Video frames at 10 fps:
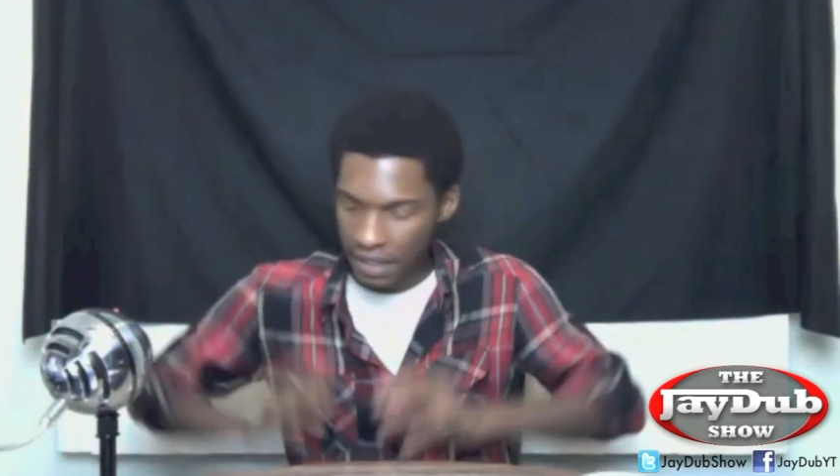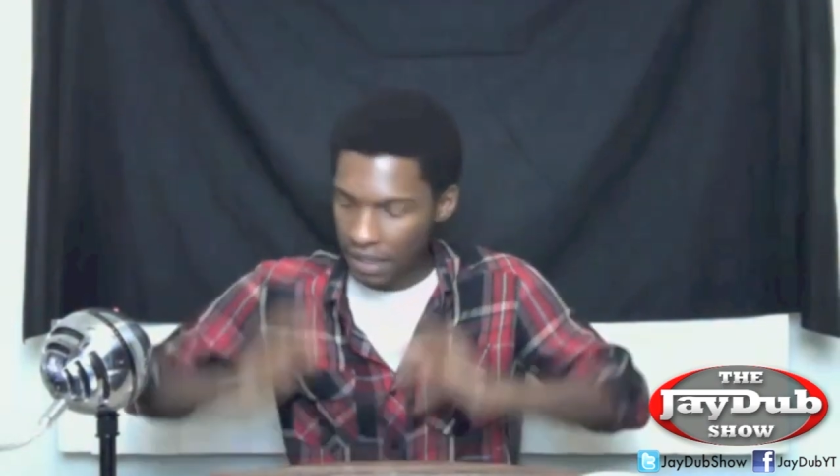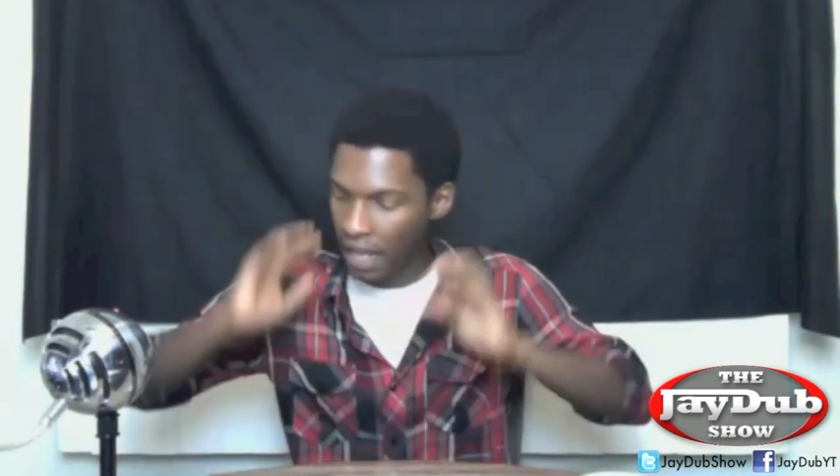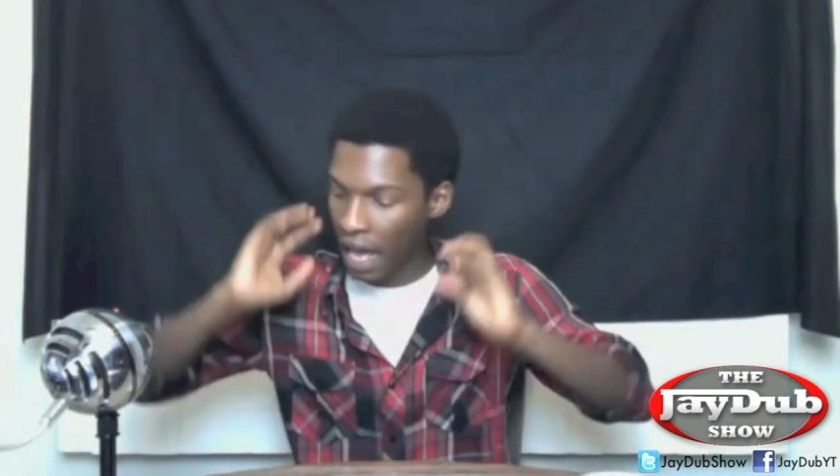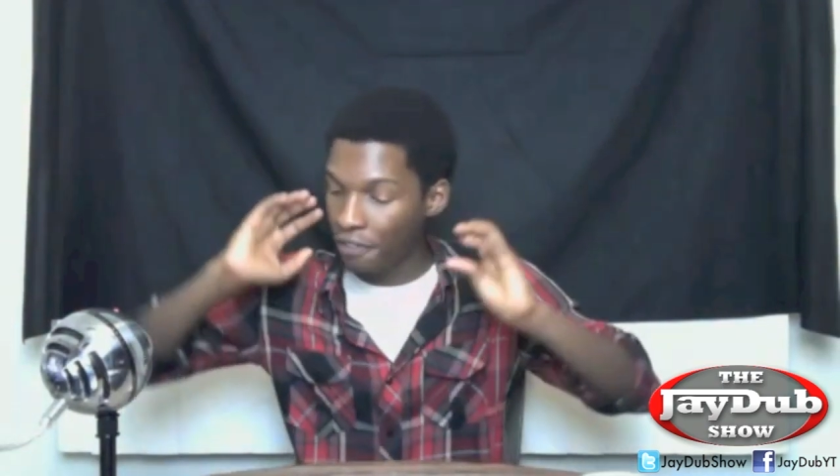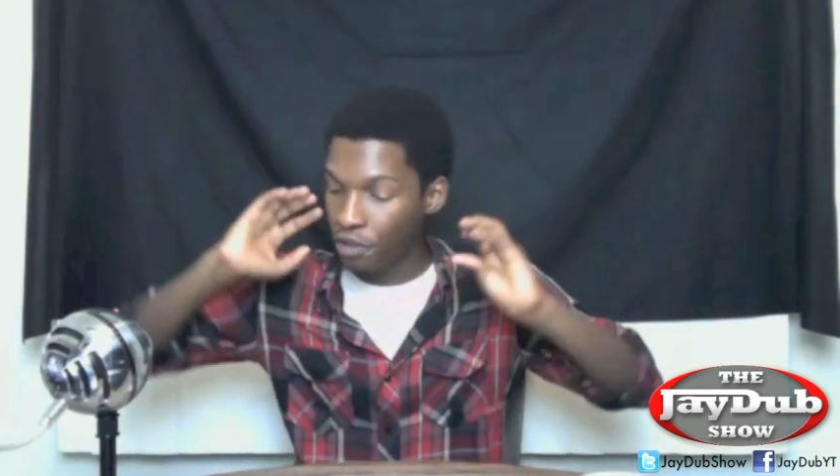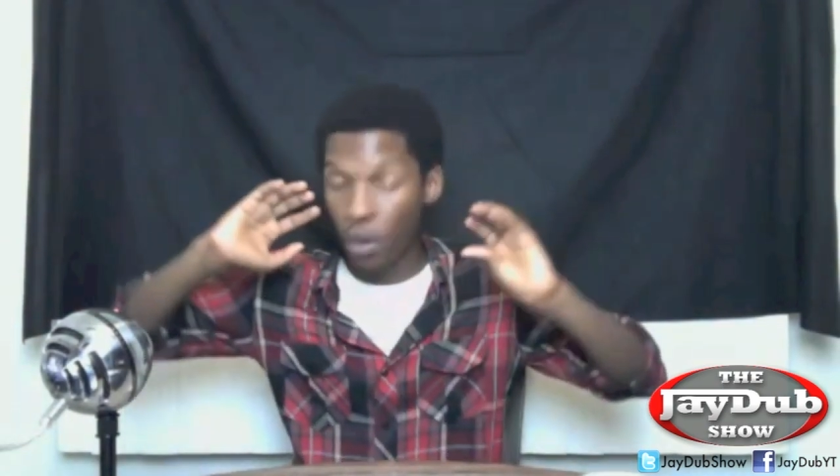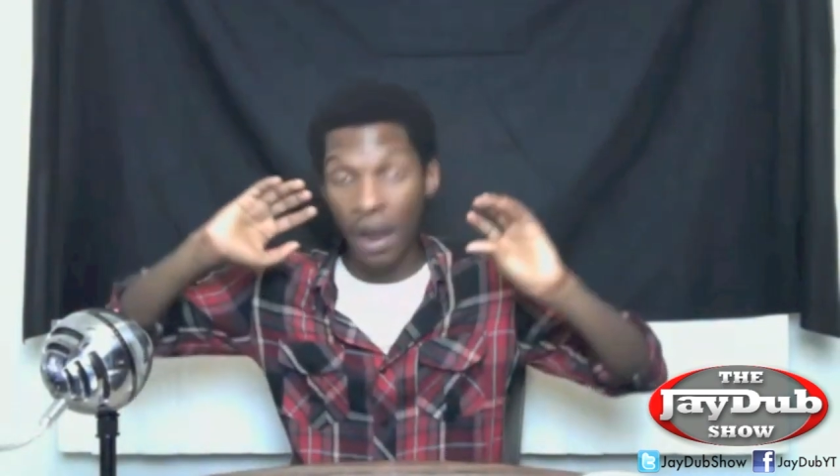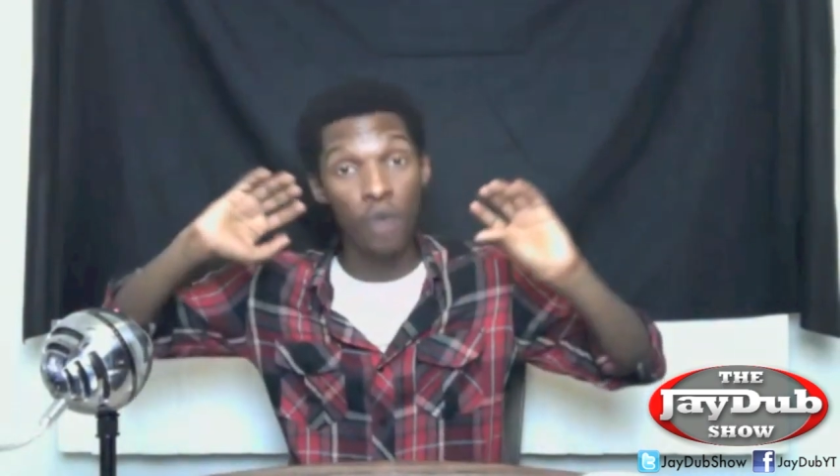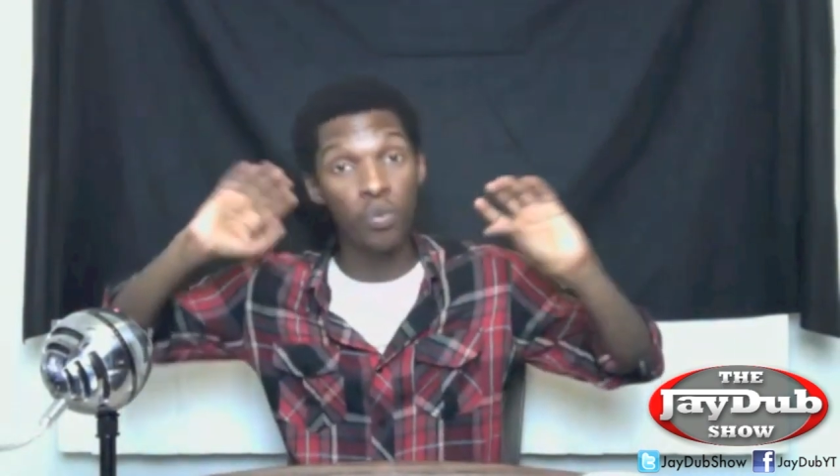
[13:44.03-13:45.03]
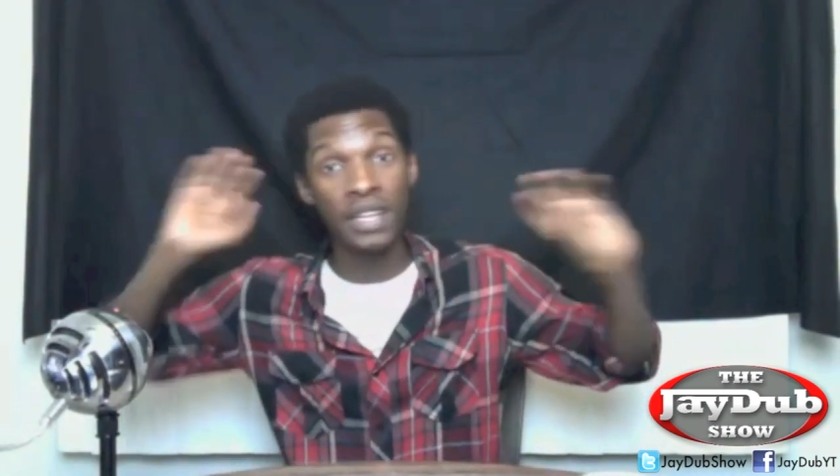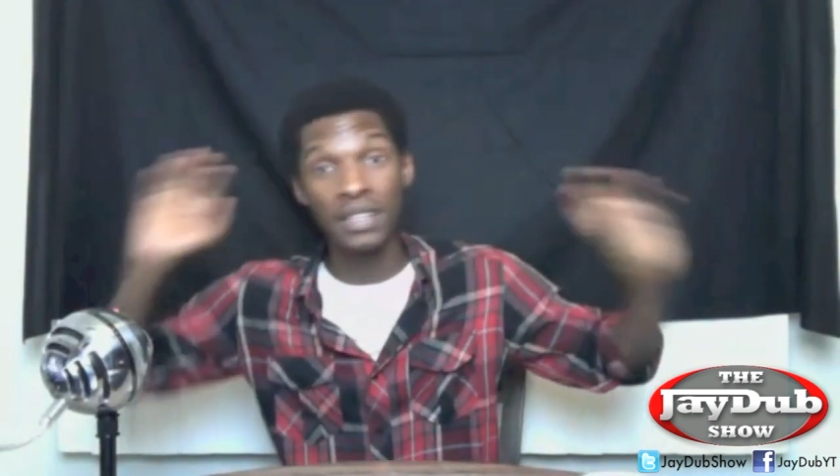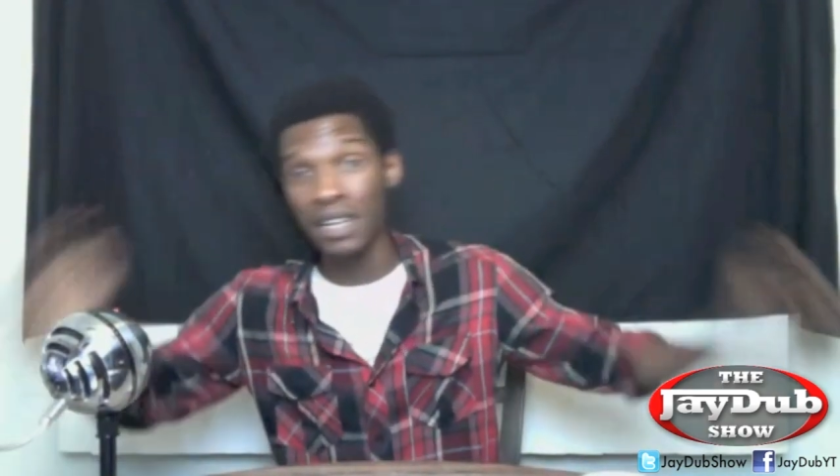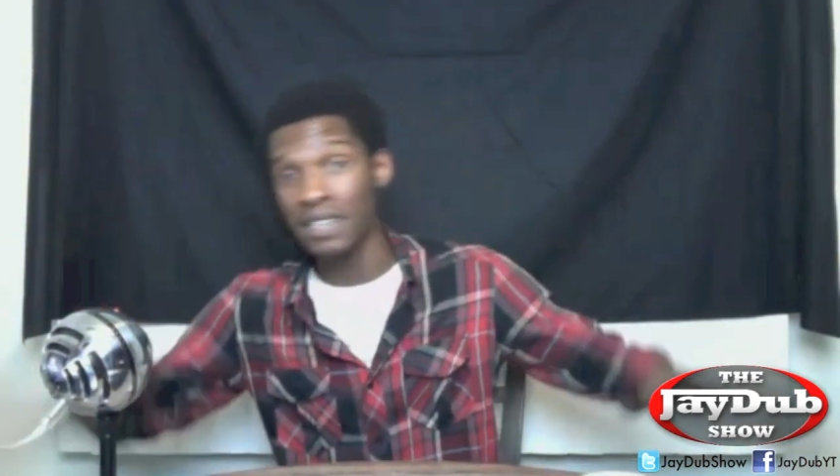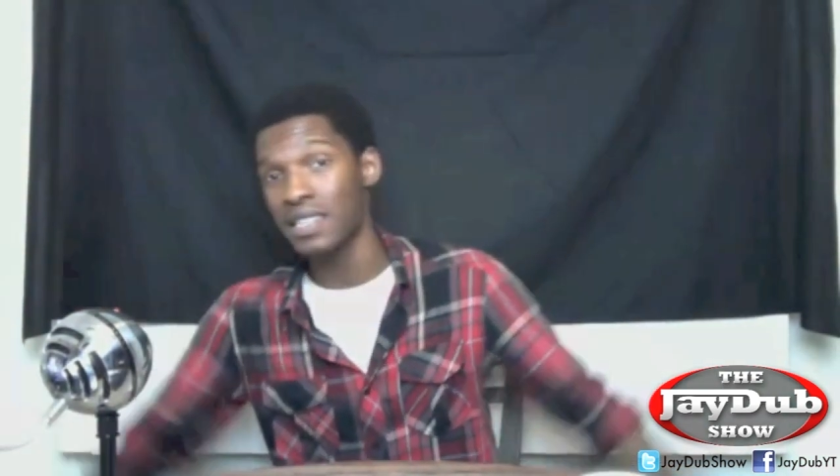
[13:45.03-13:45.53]
The live crowd went
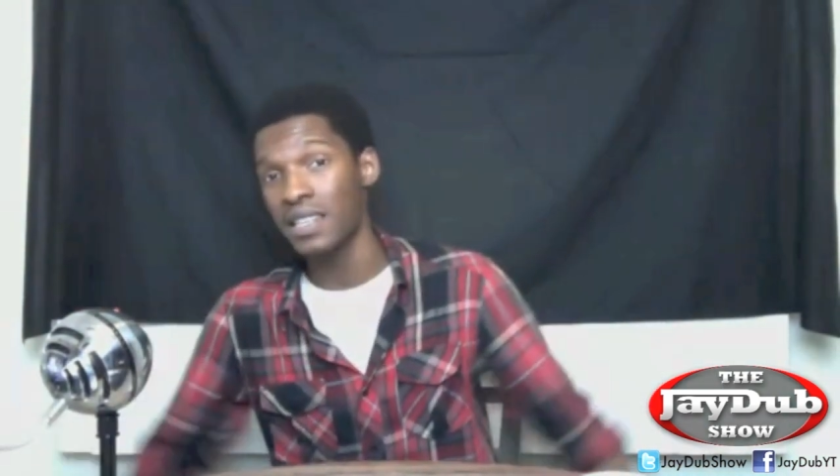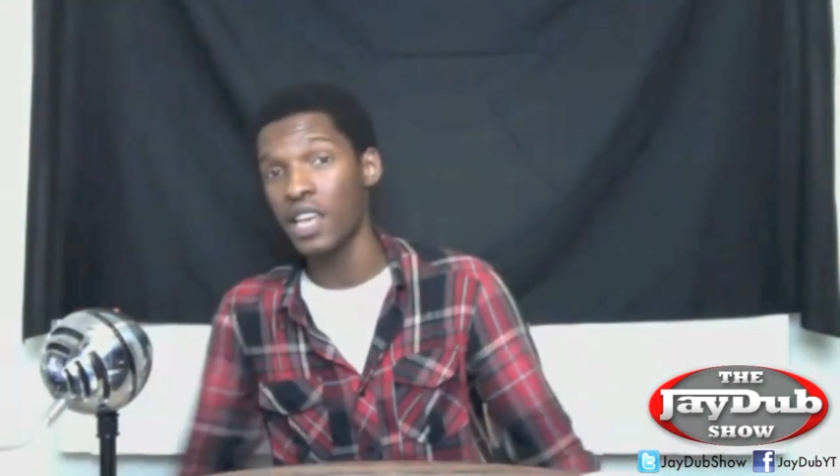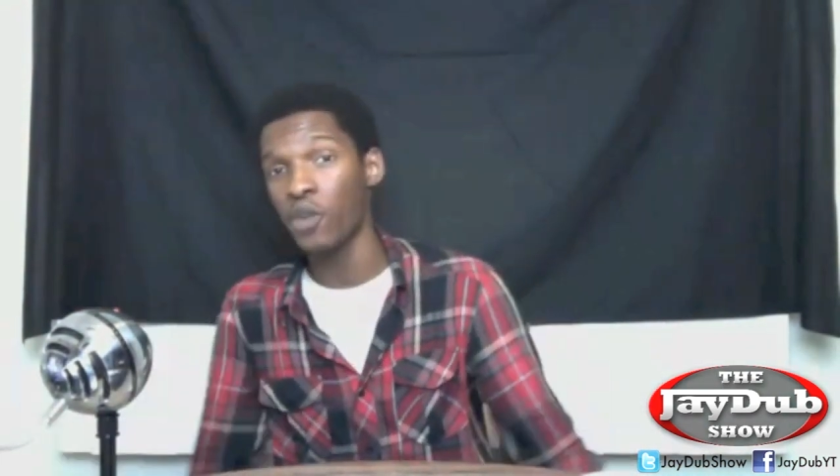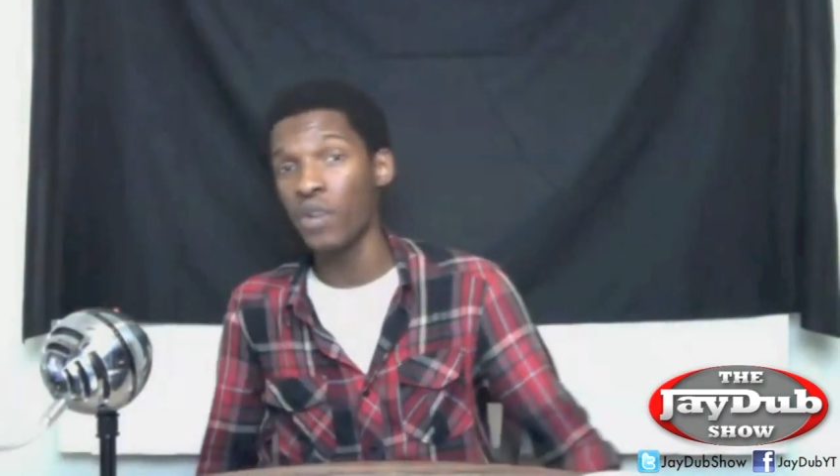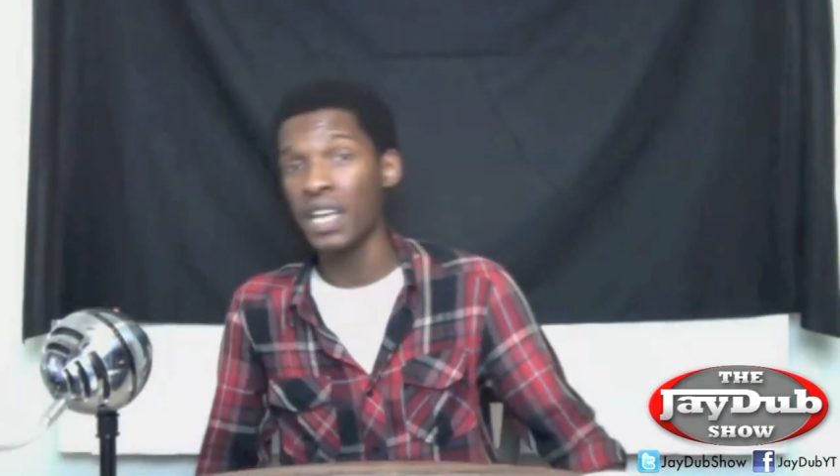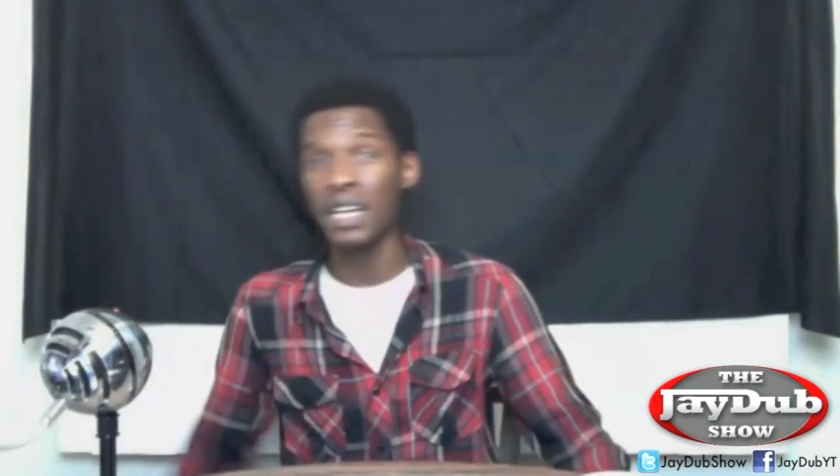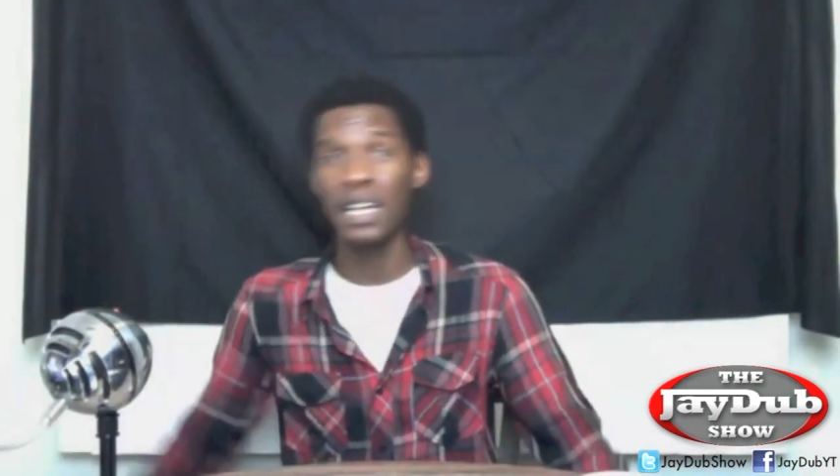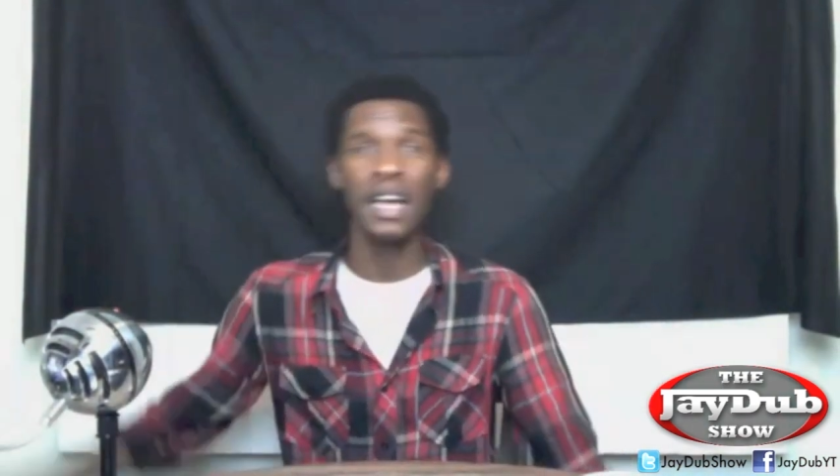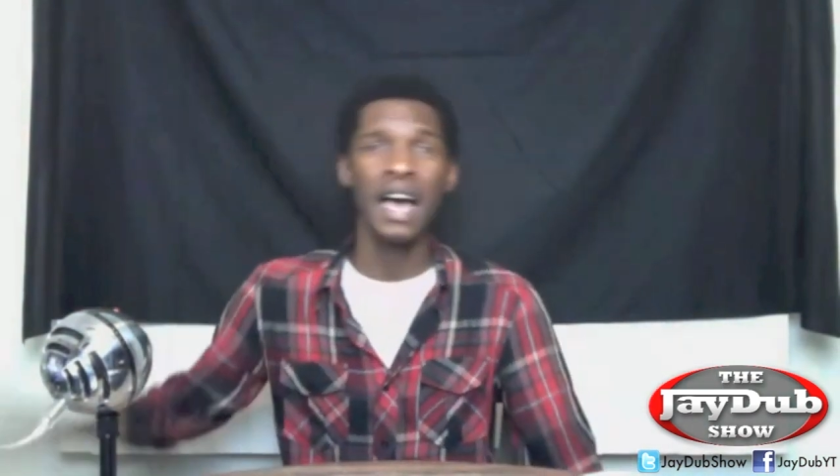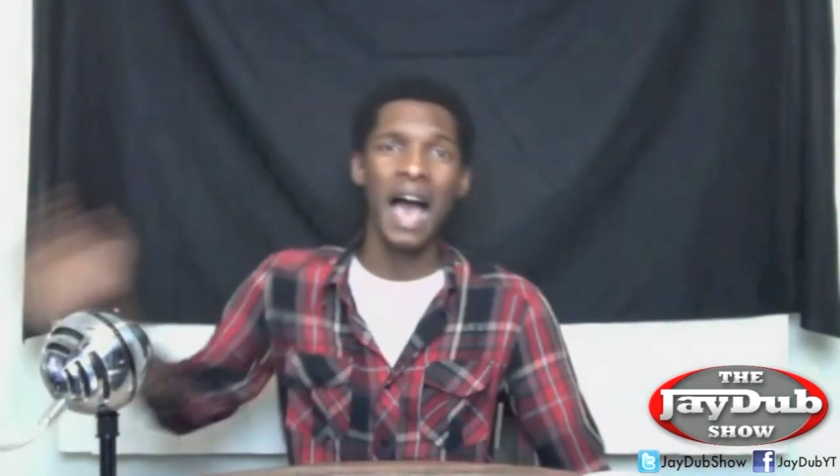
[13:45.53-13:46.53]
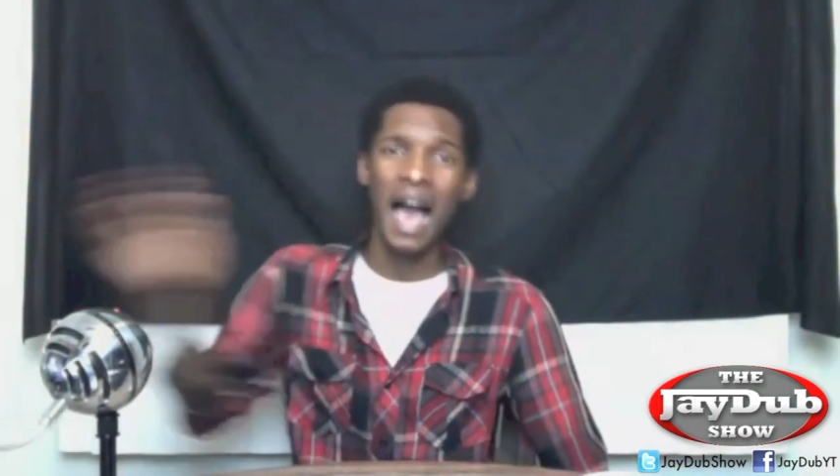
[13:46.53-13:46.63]
nuts in the arena.